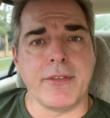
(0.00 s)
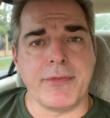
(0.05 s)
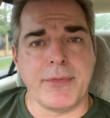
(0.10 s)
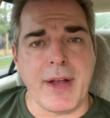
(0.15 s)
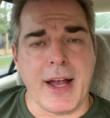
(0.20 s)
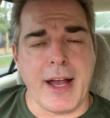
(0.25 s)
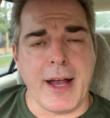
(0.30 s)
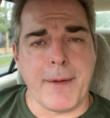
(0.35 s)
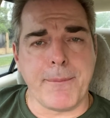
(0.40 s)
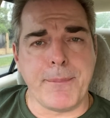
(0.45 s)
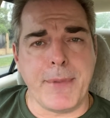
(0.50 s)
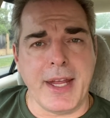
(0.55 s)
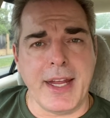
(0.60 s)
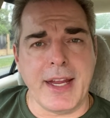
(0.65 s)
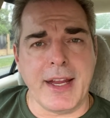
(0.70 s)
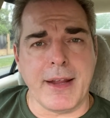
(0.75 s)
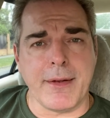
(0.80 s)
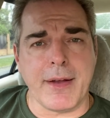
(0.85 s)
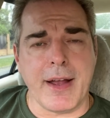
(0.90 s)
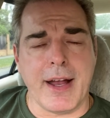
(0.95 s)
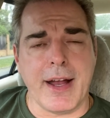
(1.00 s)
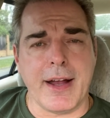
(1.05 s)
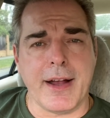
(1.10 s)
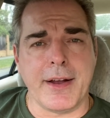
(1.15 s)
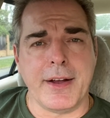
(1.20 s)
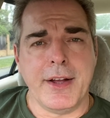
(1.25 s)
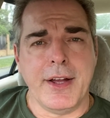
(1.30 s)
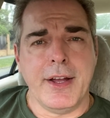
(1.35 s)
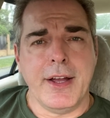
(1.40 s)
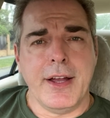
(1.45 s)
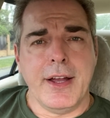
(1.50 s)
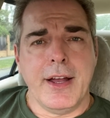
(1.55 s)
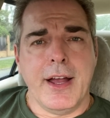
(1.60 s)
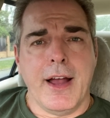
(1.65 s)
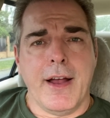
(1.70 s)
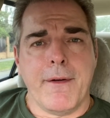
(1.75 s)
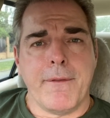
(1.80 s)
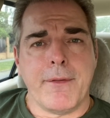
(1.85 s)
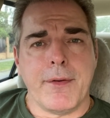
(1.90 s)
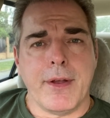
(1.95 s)
uh, being uh,
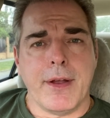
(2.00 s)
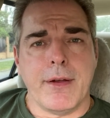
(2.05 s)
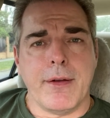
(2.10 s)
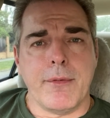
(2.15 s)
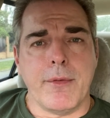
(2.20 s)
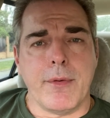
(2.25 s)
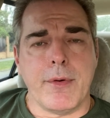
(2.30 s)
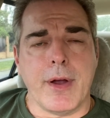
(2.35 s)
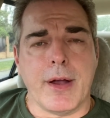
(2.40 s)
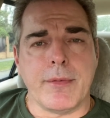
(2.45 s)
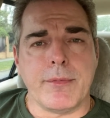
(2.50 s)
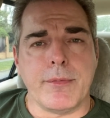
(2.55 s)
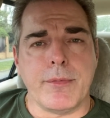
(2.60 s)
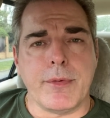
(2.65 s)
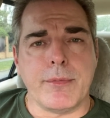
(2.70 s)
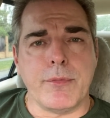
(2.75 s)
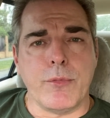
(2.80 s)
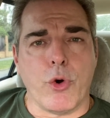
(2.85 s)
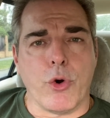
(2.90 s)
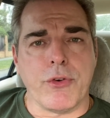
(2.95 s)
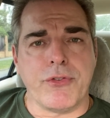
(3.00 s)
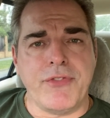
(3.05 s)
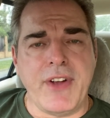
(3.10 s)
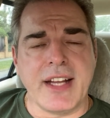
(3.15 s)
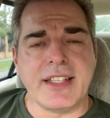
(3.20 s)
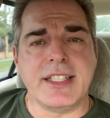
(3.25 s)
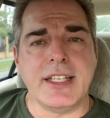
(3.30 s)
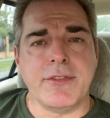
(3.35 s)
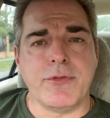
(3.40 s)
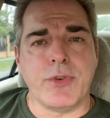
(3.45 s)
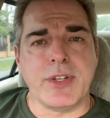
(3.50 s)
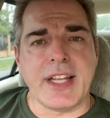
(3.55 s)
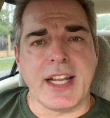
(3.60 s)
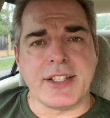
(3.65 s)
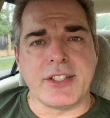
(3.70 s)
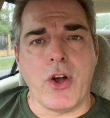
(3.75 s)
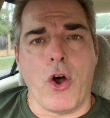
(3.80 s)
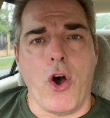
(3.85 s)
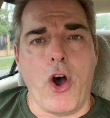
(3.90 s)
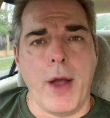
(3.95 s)
uh, more effective with their
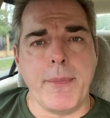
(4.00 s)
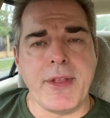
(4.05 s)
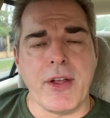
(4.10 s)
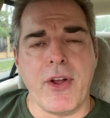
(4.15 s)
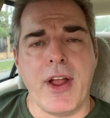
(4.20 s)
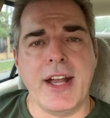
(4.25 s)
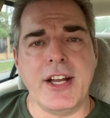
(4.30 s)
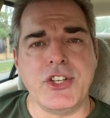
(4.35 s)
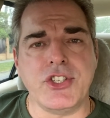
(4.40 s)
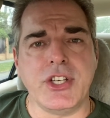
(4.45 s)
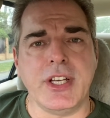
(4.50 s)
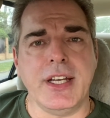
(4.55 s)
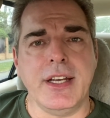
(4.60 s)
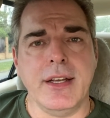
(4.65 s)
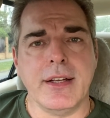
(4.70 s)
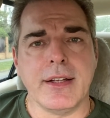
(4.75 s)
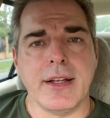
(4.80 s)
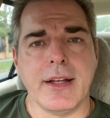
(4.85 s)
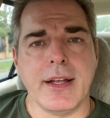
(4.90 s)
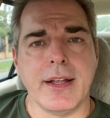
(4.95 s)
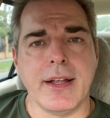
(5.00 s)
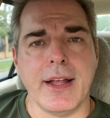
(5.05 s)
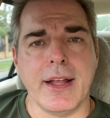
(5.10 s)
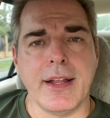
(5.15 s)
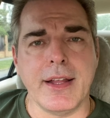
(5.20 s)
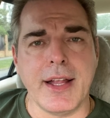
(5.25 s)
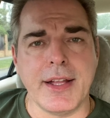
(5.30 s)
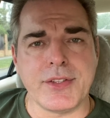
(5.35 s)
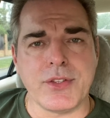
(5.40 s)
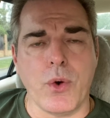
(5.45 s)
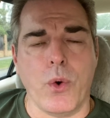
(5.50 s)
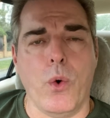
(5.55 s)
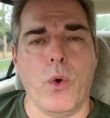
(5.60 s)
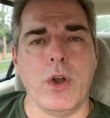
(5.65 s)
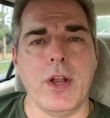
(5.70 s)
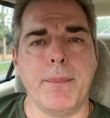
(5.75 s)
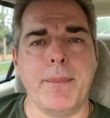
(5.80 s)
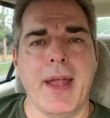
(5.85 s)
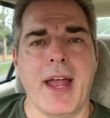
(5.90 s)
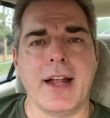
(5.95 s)
time, their energy. It's
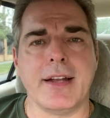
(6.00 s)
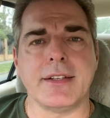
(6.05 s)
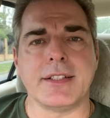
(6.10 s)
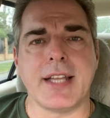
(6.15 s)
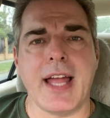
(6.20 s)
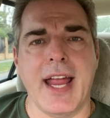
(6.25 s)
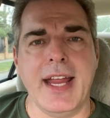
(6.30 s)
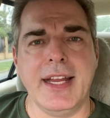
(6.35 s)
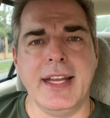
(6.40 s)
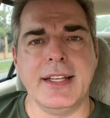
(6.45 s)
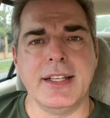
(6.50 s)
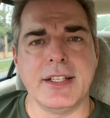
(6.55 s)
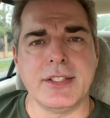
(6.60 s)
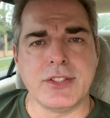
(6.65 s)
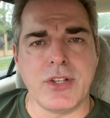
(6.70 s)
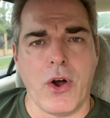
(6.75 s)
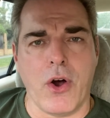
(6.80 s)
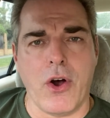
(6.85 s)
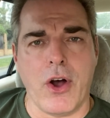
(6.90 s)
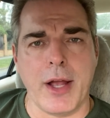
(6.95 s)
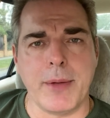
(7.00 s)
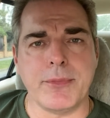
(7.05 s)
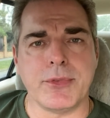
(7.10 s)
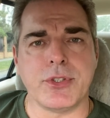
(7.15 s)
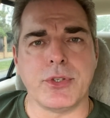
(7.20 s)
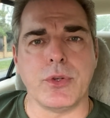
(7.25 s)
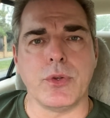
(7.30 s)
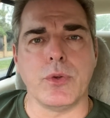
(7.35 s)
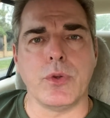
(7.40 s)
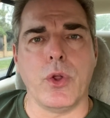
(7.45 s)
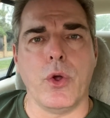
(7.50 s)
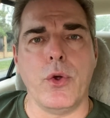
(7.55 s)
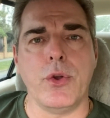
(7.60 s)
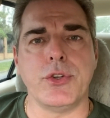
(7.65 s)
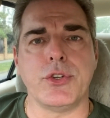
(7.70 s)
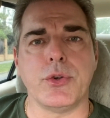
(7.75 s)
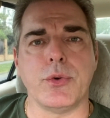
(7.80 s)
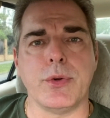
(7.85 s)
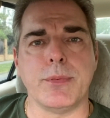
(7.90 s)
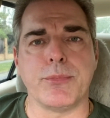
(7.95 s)
all about taking the time to learn
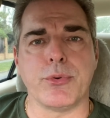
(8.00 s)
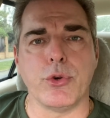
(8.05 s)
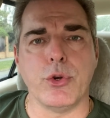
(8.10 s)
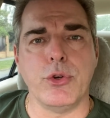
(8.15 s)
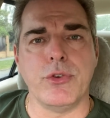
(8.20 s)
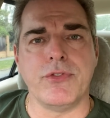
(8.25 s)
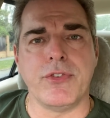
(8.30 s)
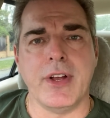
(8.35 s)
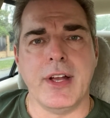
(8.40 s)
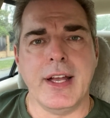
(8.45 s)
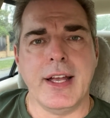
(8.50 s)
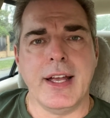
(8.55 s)
to improve